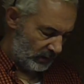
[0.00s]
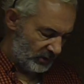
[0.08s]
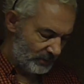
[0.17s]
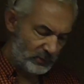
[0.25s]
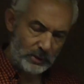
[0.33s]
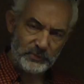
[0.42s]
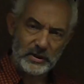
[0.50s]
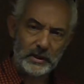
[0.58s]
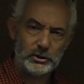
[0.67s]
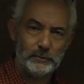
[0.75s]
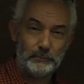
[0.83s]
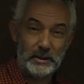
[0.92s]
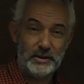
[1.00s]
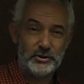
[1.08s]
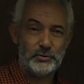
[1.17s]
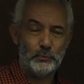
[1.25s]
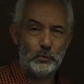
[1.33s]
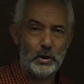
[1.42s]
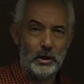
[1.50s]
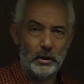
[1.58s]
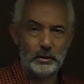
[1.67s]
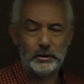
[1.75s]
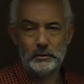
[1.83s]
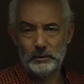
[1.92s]
Sometimes the action plan doesn't
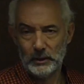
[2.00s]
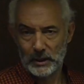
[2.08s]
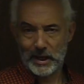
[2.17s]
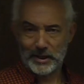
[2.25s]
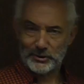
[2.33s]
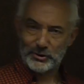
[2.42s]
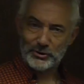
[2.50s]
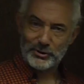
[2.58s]
work, and